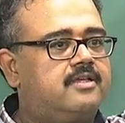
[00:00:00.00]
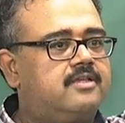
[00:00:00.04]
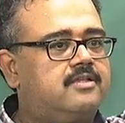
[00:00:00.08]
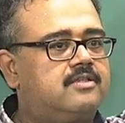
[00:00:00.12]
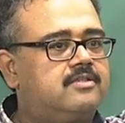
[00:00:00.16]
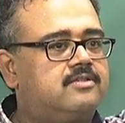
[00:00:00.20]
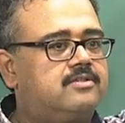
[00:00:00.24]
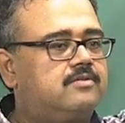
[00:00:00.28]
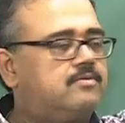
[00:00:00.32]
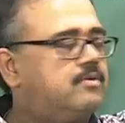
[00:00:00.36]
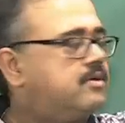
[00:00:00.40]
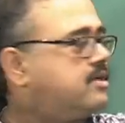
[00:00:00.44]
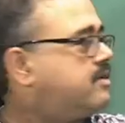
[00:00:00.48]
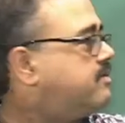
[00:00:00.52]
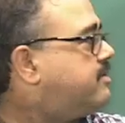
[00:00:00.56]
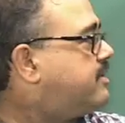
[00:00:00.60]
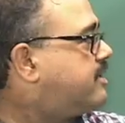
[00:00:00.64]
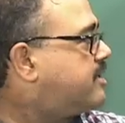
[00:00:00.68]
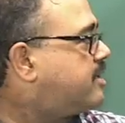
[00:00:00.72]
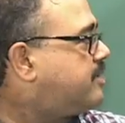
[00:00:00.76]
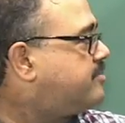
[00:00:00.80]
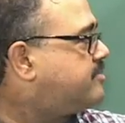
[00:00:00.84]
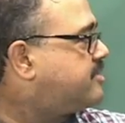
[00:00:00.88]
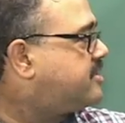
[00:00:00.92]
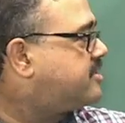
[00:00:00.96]
So whatever
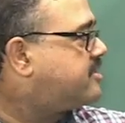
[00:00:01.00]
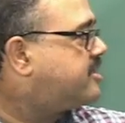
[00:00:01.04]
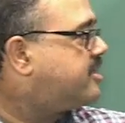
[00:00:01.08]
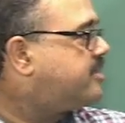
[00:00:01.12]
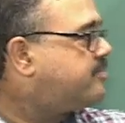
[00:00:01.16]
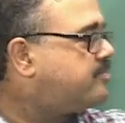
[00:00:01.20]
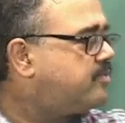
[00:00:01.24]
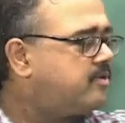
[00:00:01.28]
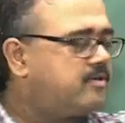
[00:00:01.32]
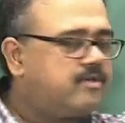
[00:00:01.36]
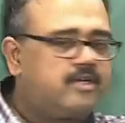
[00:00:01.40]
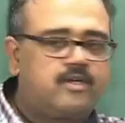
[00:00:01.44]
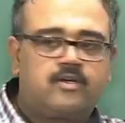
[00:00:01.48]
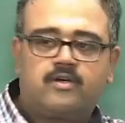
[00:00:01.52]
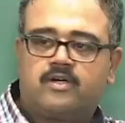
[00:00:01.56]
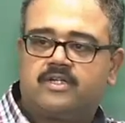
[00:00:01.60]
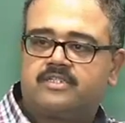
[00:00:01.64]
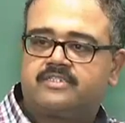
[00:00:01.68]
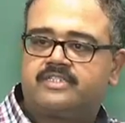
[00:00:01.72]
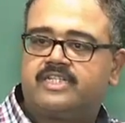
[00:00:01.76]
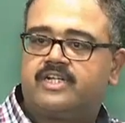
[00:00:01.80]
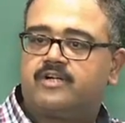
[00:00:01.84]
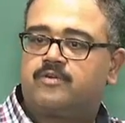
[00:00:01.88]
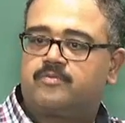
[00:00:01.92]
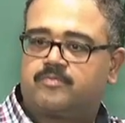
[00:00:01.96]
comes as the input will go as
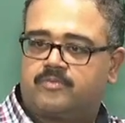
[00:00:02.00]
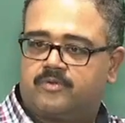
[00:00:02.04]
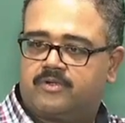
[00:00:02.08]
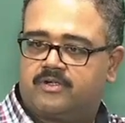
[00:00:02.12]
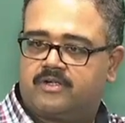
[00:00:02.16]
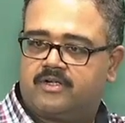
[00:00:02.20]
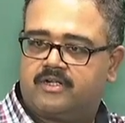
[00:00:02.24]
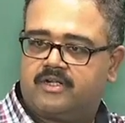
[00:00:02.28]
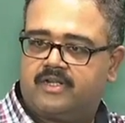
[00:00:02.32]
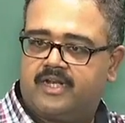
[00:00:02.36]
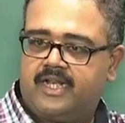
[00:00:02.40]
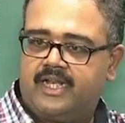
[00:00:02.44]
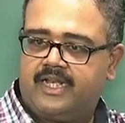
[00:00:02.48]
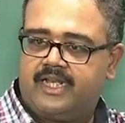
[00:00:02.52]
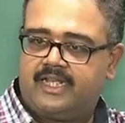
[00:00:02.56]
the output, right.